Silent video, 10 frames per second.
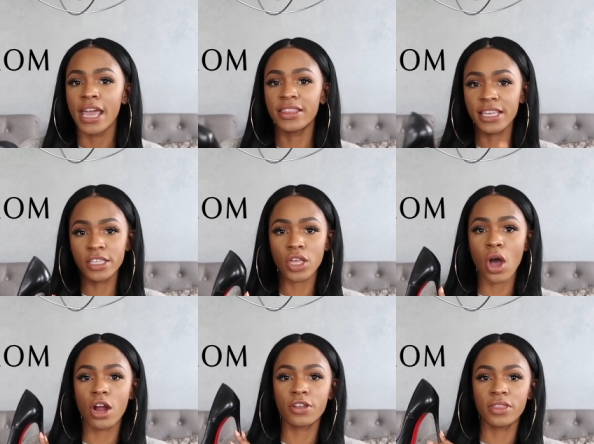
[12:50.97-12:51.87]
These
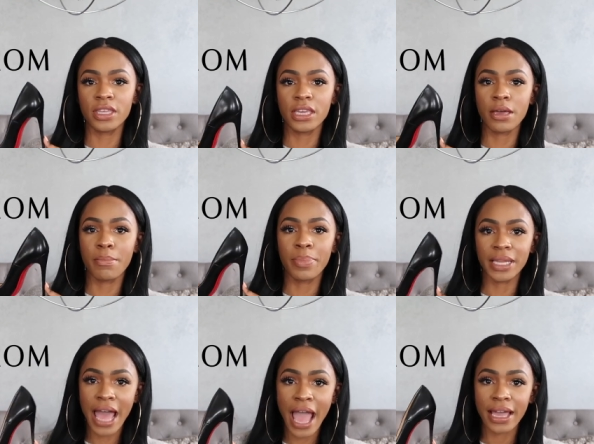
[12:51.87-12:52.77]
are the
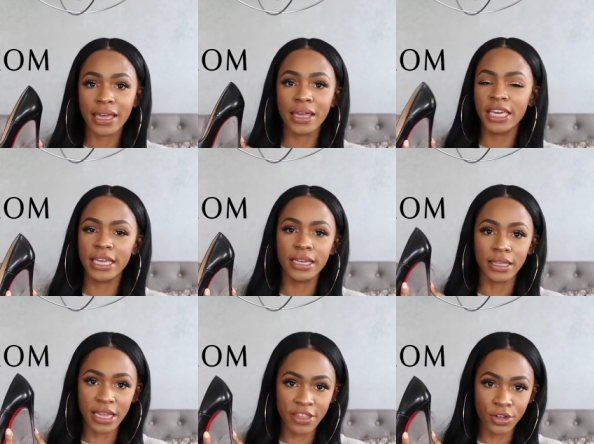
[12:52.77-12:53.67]
black
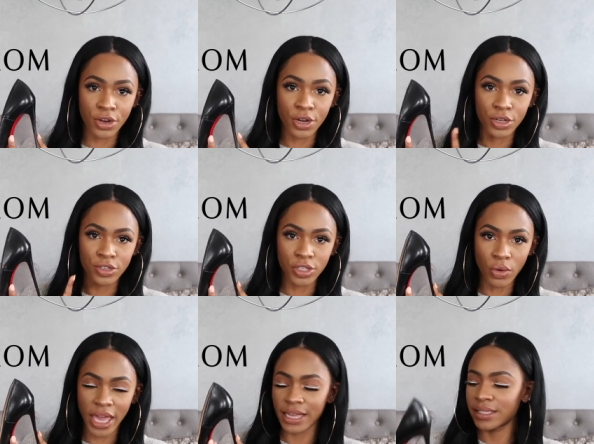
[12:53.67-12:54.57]
kid leather
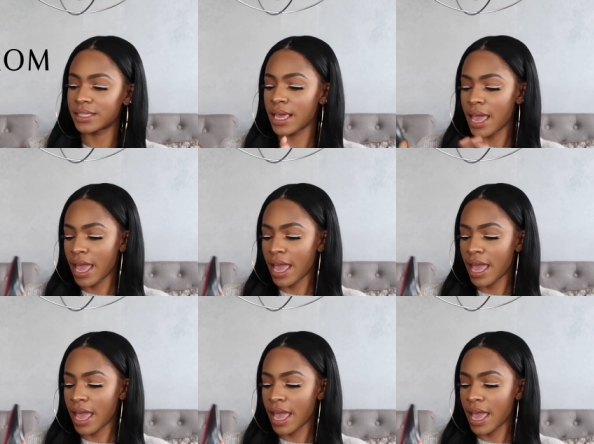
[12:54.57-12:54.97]
Socates.